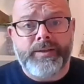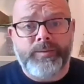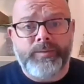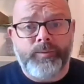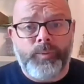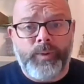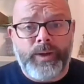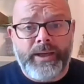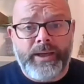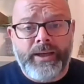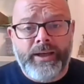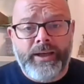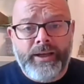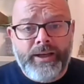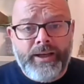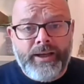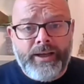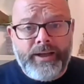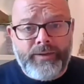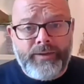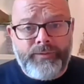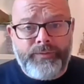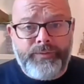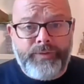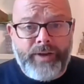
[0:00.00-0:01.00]
And we
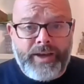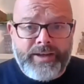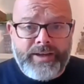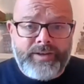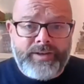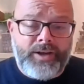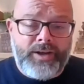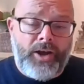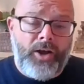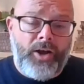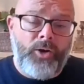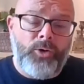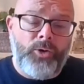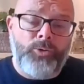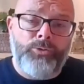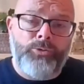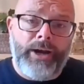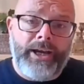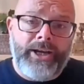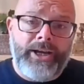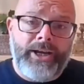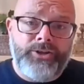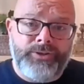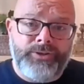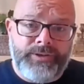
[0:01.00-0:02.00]
have faced a whole
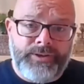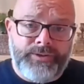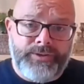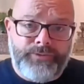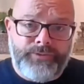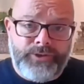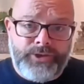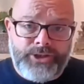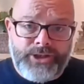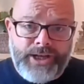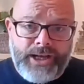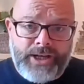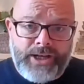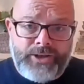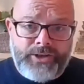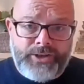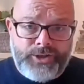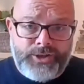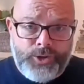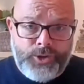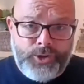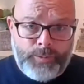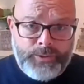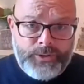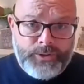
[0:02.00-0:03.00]
range of different
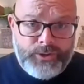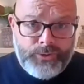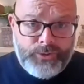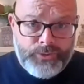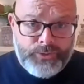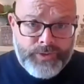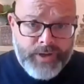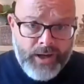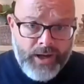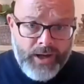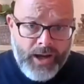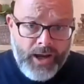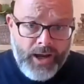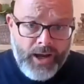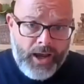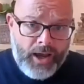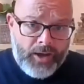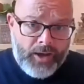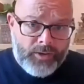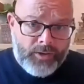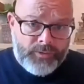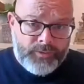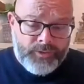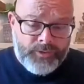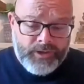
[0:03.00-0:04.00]
challenges and obstacles
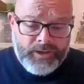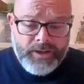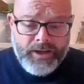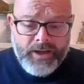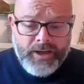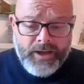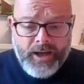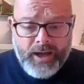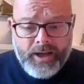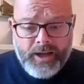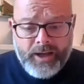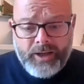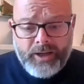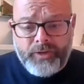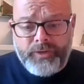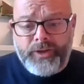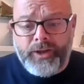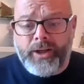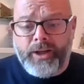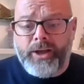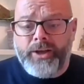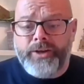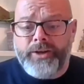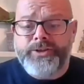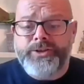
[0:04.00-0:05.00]
over the
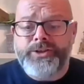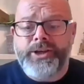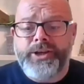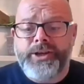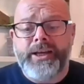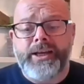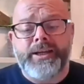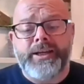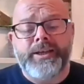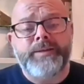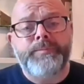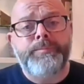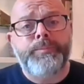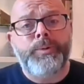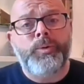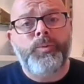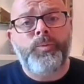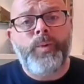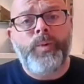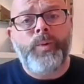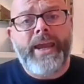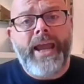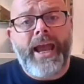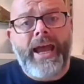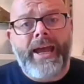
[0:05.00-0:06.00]
last years. But
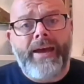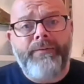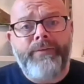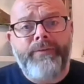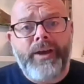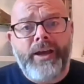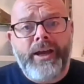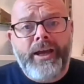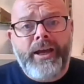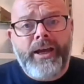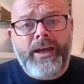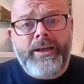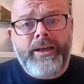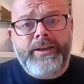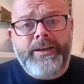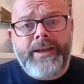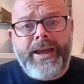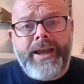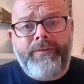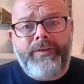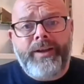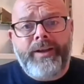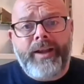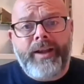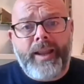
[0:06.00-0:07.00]
we have
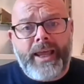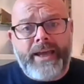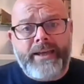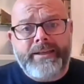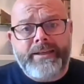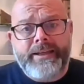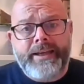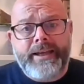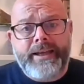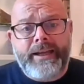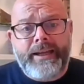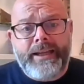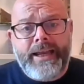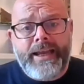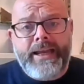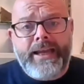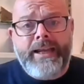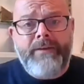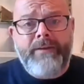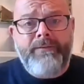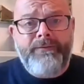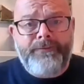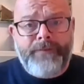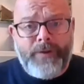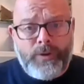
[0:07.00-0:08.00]
nevertheless
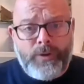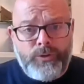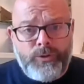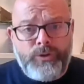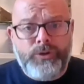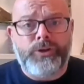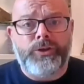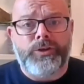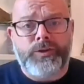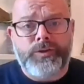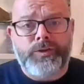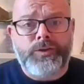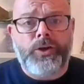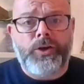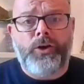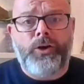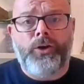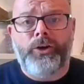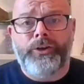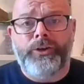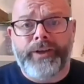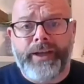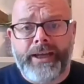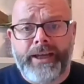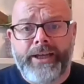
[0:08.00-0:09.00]
clearly focused
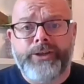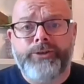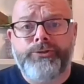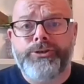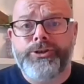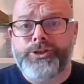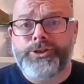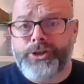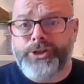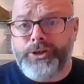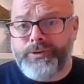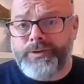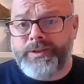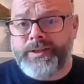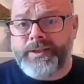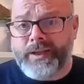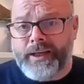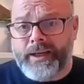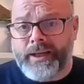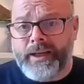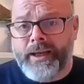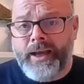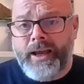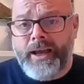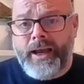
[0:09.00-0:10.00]
on
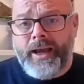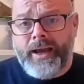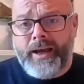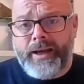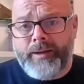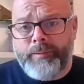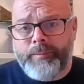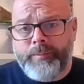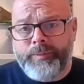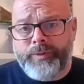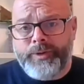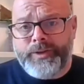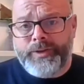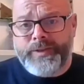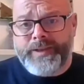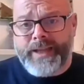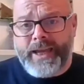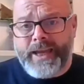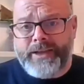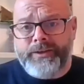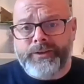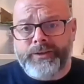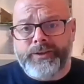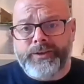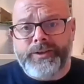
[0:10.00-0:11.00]
introducing the
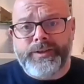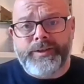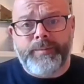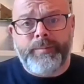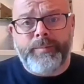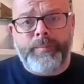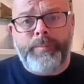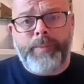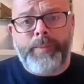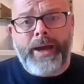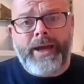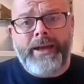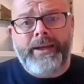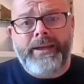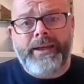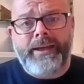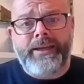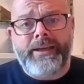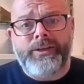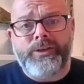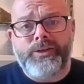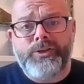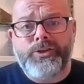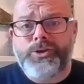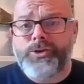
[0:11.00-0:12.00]
standard. And back
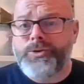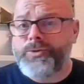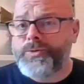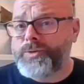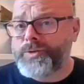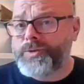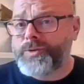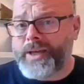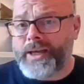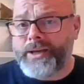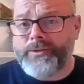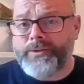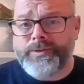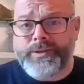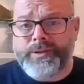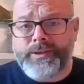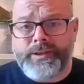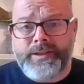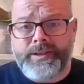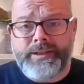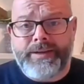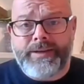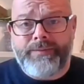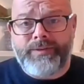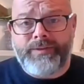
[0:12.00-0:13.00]
in
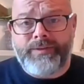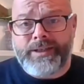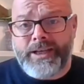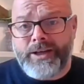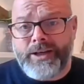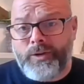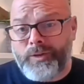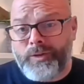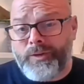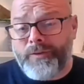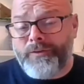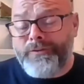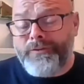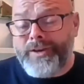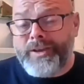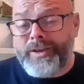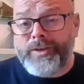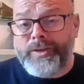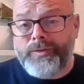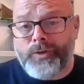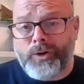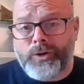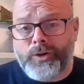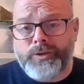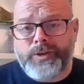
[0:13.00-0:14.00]
2017, on the
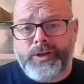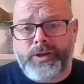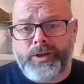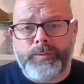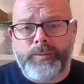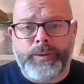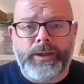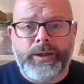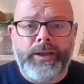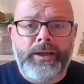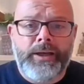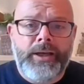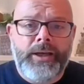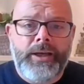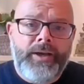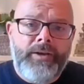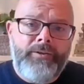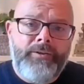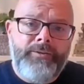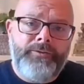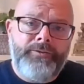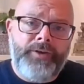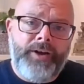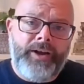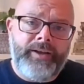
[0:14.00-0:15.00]
5th of October,
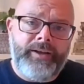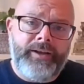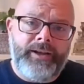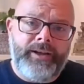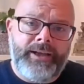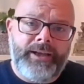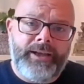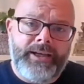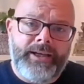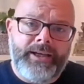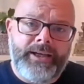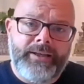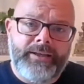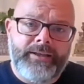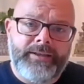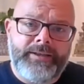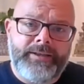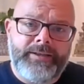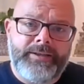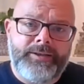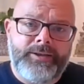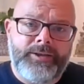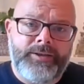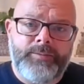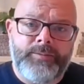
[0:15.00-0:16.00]
finally the
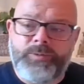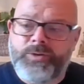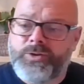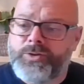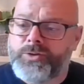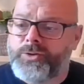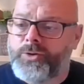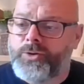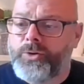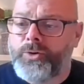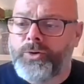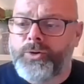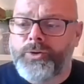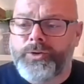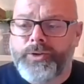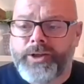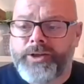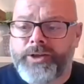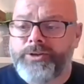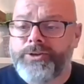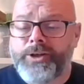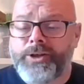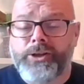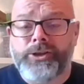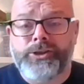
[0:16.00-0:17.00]
system saw the
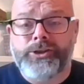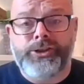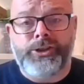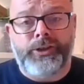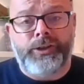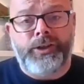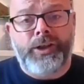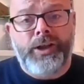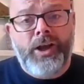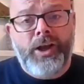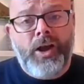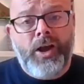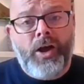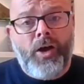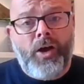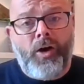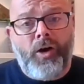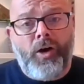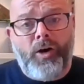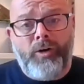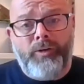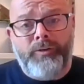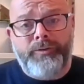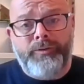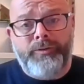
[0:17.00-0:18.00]
introduction
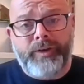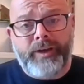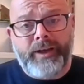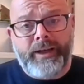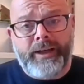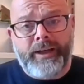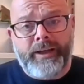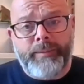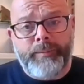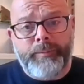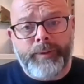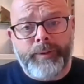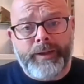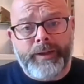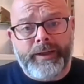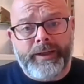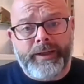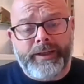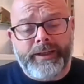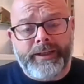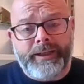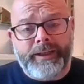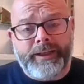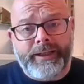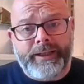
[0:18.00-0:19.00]
of
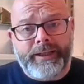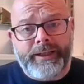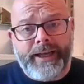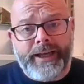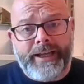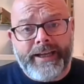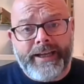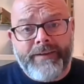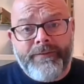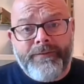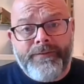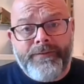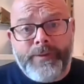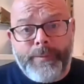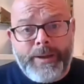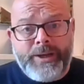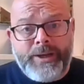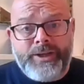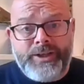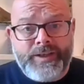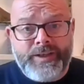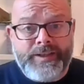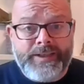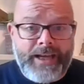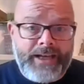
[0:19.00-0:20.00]
an
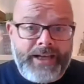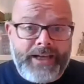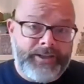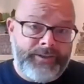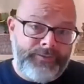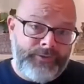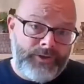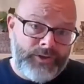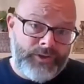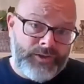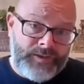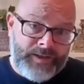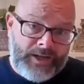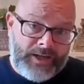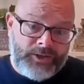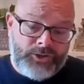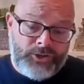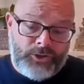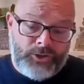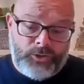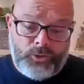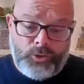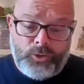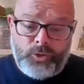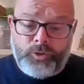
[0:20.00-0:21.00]
information standard for
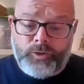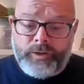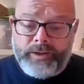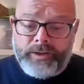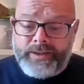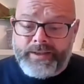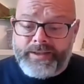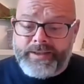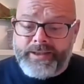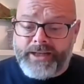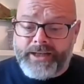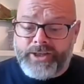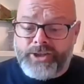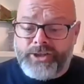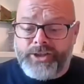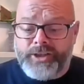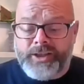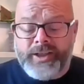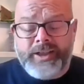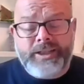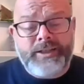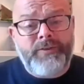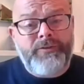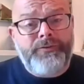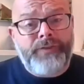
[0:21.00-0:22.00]
sexual orientation.
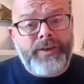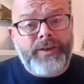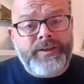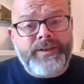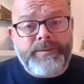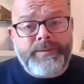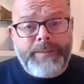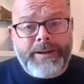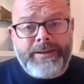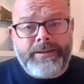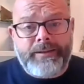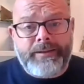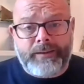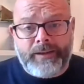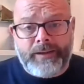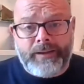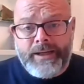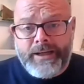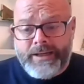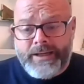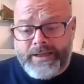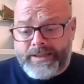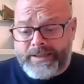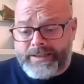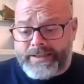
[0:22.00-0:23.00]
It's a fundamental
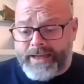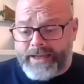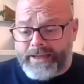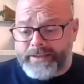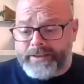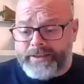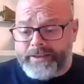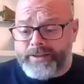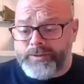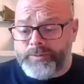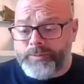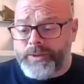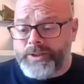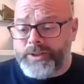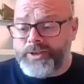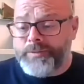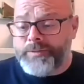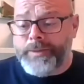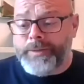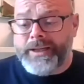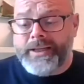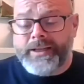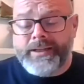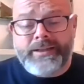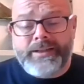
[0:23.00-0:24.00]
standard, which
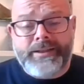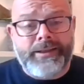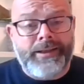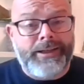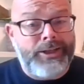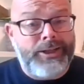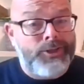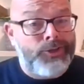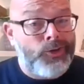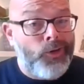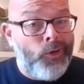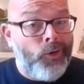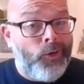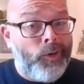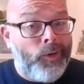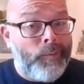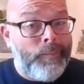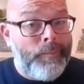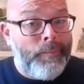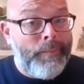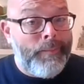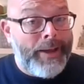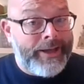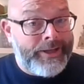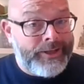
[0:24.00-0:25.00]
means that it's not
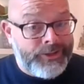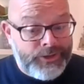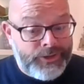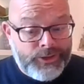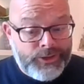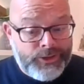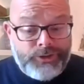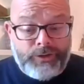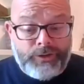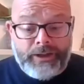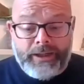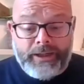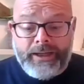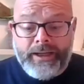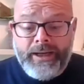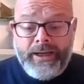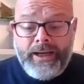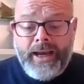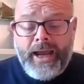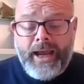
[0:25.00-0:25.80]
mandatory.